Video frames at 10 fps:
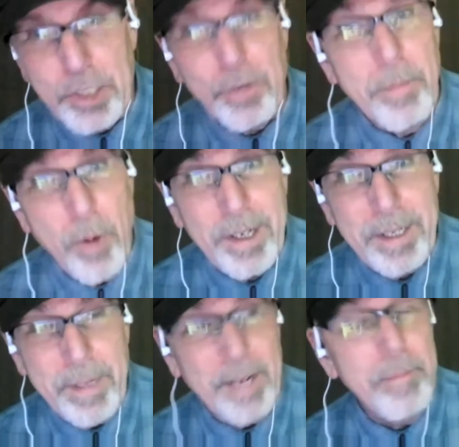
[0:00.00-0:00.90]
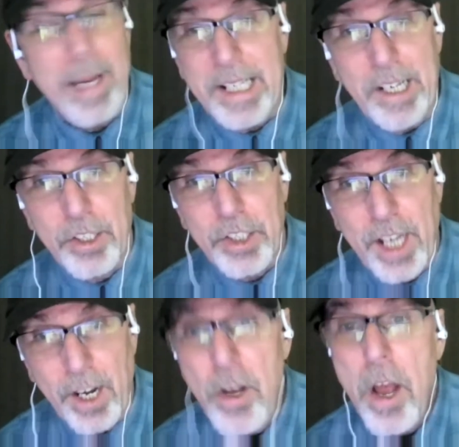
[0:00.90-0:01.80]
It reminded me of many years
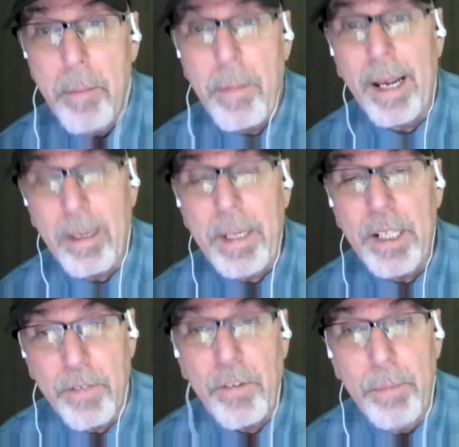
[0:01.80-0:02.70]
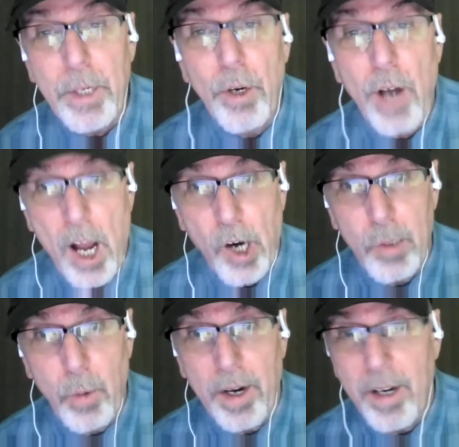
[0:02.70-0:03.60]
ago buying a piece of computer
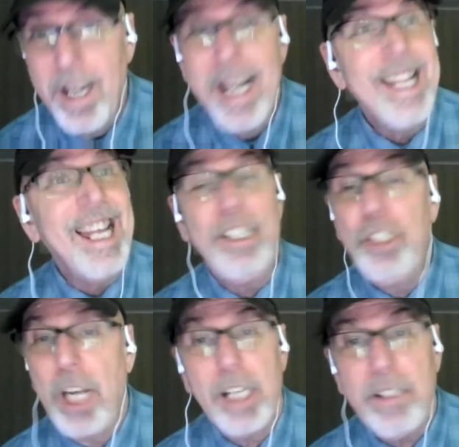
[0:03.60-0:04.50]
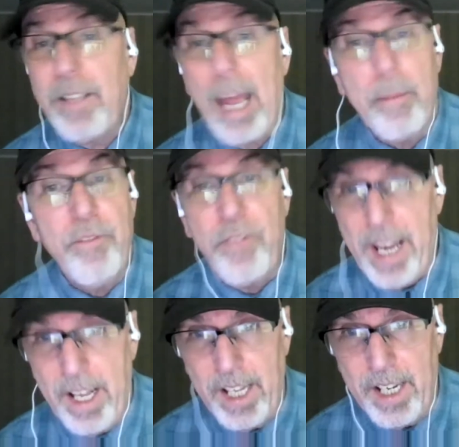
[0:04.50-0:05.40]
hardware that mm-hmm. just kept
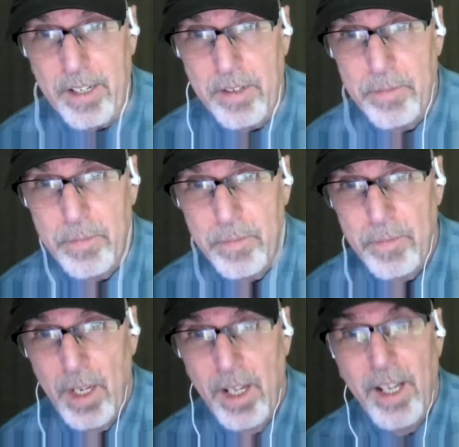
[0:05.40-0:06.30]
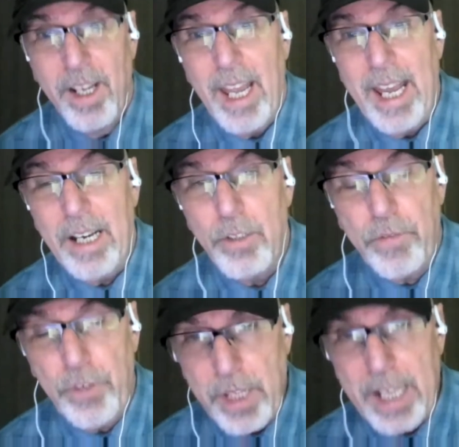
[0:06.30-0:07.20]
failing. And it was a
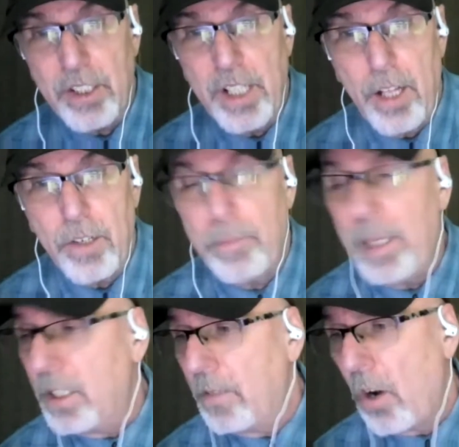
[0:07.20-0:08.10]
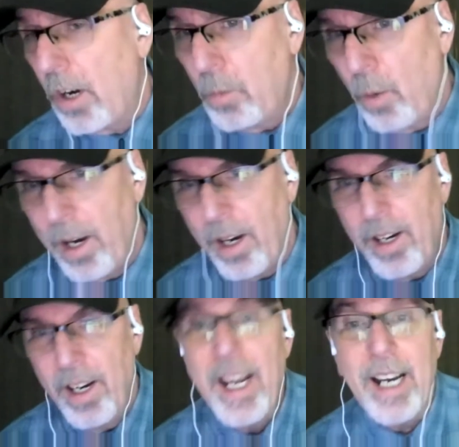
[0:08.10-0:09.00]
few thousand dollar piece of hardware
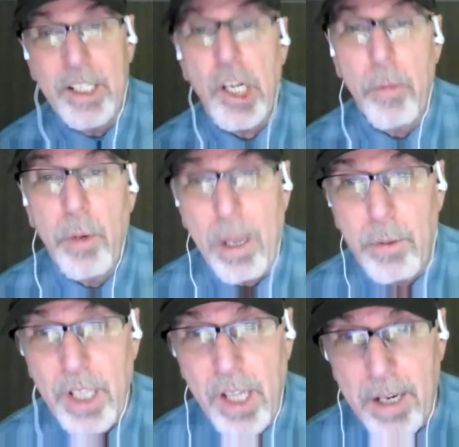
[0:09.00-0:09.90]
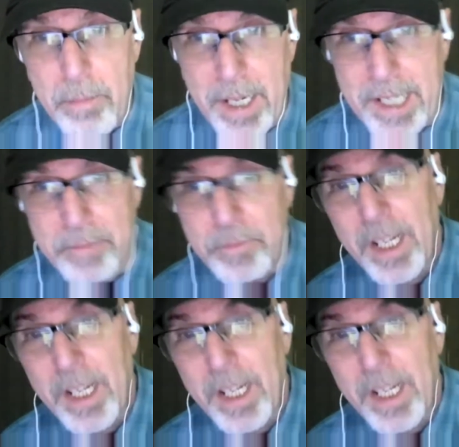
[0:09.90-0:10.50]
at a time where that was a lot of money.